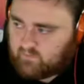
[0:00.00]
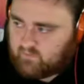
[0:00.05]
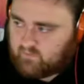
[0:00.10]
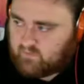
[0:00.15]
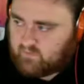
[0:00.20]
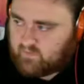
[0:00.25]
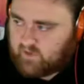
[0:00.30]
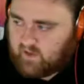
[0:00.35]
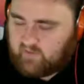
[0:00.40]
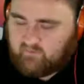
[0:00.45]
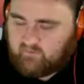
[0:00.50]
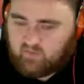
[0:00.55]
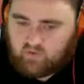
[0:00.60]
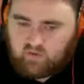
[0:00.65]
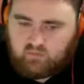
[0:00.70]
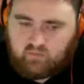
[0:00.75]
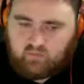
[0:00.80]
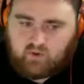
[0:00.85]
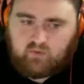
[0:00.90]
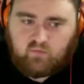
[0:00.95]
they've
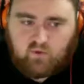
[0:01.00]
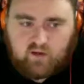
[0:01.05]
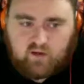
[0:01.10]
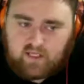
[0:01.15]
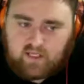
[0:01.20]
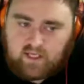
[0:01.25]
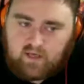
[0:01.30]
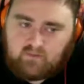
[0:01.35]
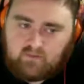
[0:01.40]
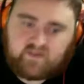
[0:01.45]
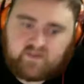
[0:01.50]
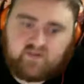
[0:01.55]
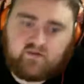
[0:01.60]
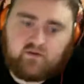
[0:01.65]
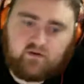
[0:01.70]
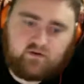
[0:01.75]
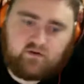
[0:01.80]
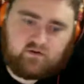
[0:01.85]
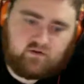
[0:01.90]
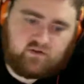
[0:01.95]
only played 1 game, so
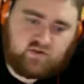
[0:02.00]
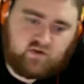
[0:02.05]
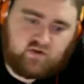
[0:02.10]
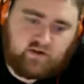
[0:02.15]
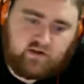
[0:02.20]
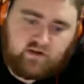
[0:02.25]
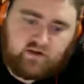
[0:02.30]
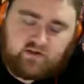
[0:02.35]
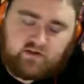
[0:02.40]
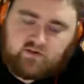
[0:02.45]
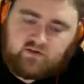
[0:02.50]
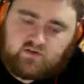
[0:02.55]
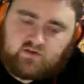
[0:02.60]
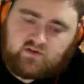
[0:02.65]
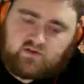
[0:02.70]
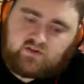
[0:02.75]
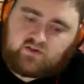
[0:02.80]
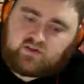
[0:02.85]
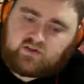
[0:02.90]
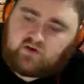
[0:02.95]
their starting catchers
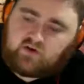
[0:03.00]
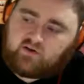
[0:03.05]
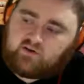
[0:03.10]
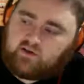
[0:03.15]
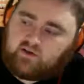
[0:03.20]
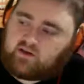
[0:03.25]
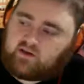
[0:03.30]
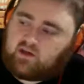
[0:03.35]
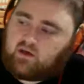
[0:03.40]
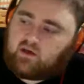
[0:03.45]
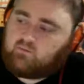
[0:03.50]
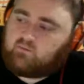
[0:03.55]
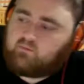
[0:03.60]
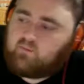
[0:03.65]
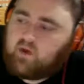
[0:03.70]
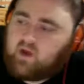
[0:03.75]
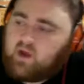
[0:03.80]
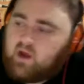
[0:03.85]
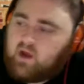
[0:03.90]
should start in that game.